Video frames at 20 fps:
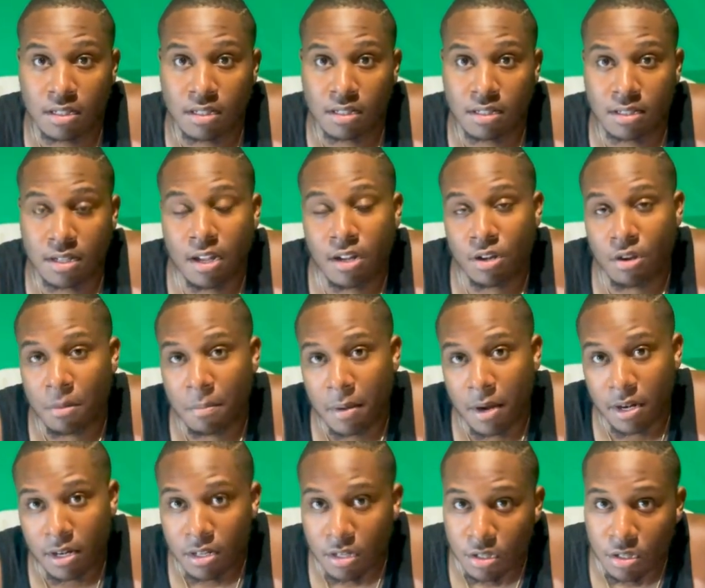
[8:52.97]
they know
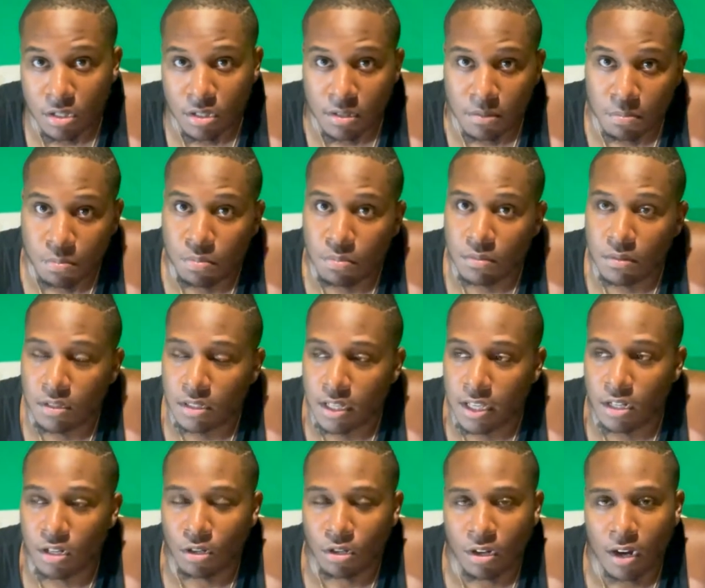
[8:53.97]
better to get
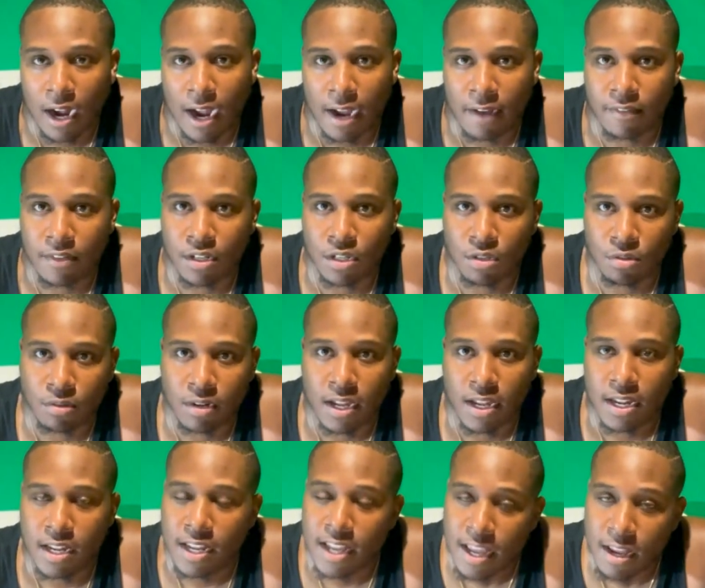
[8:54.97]
on live and do
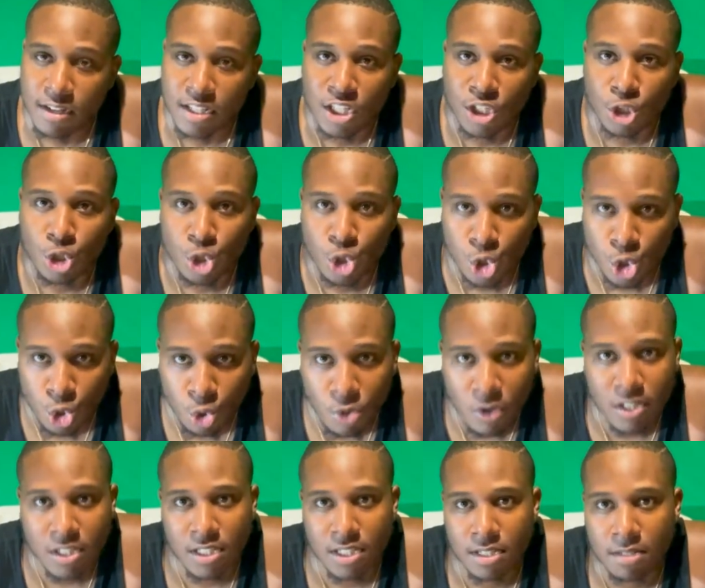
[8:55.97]
that. It's a
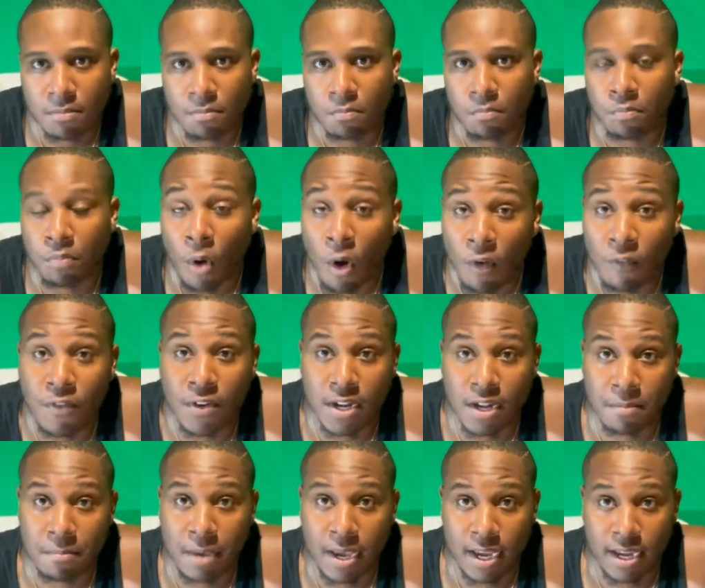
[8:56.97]
choice both of
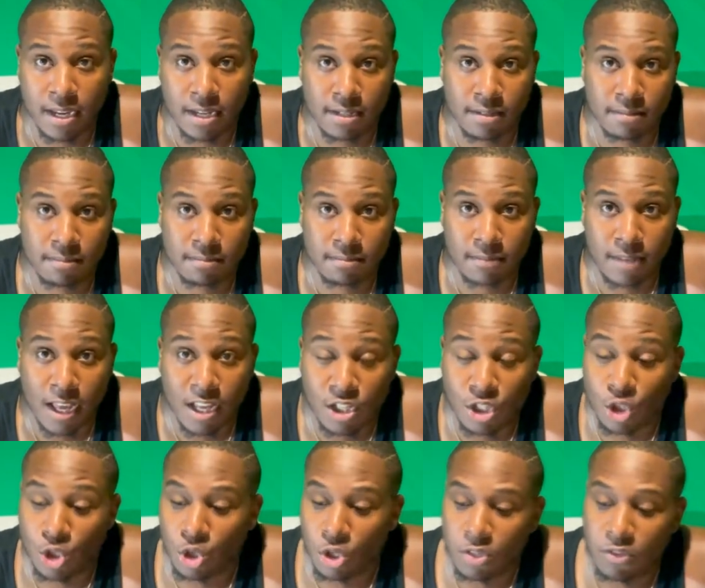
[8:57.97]
them made. It's a
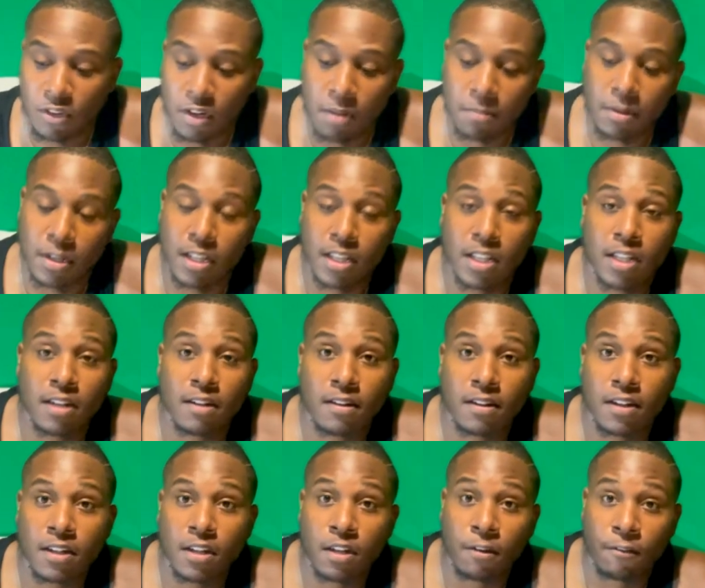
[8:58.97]
choice for him
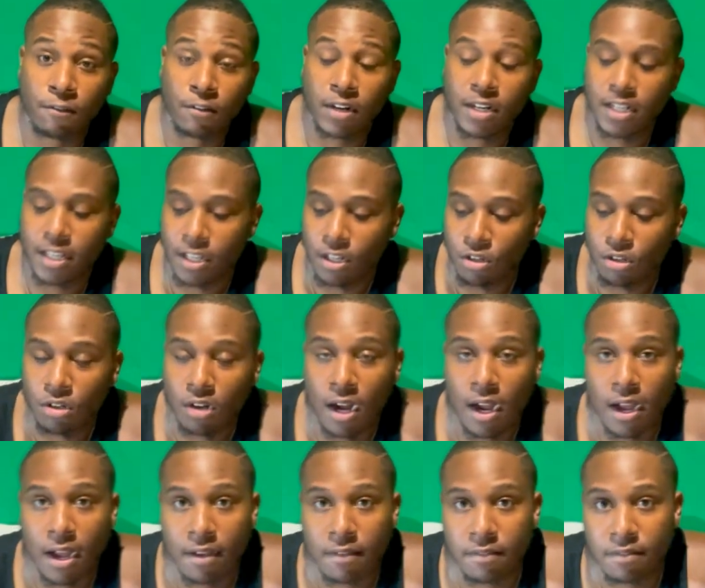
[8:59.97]
your friend to get on
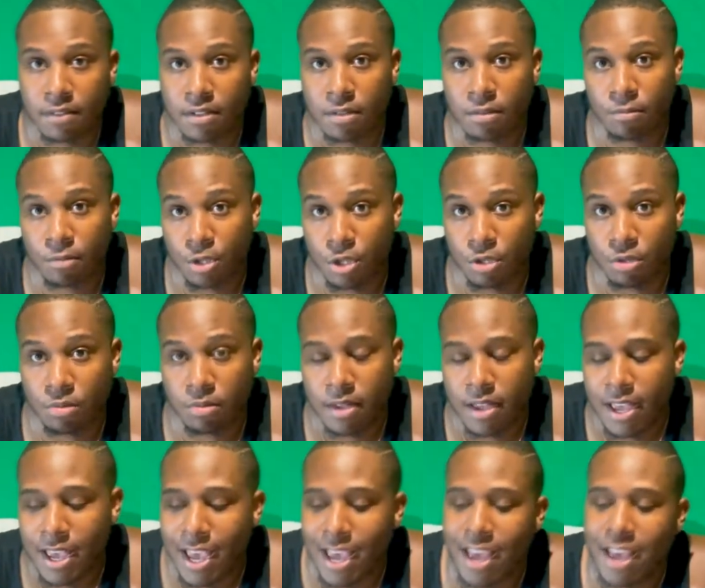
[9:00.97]
live with you.
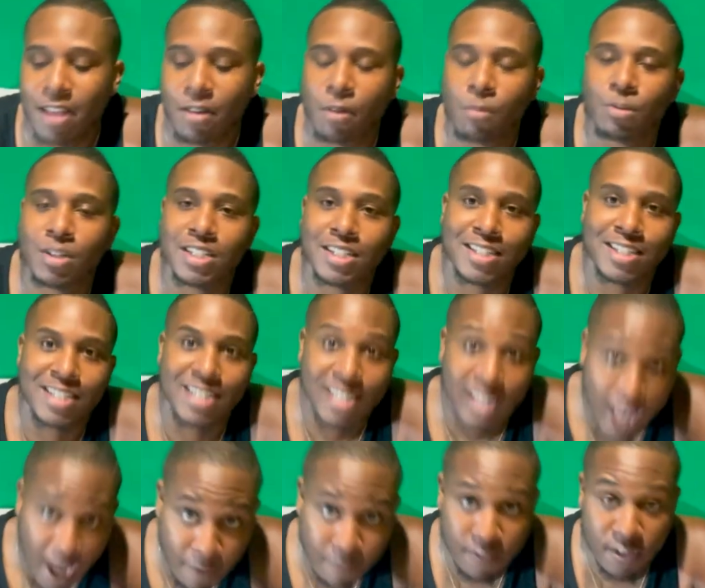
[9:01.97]
And it was
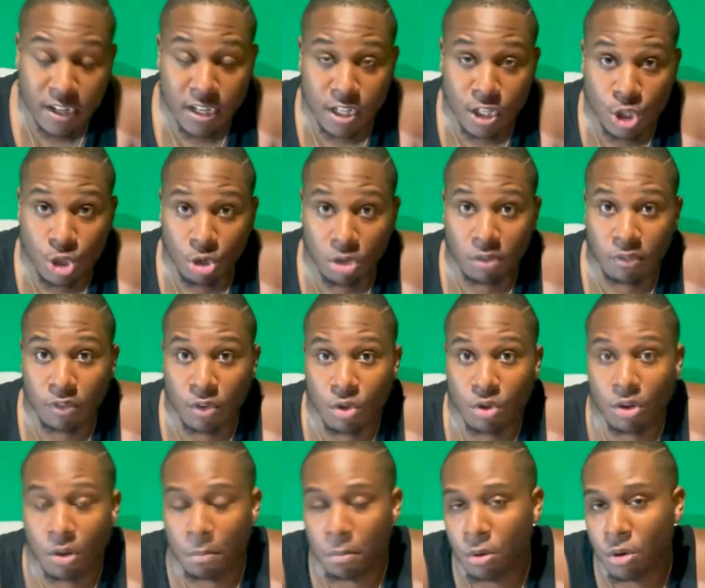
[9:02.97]
definitely a choice for you
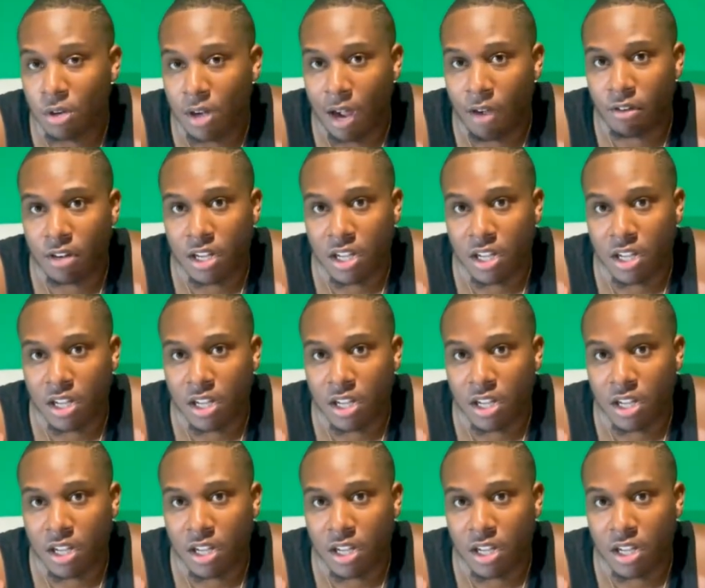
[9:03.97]
to pull out a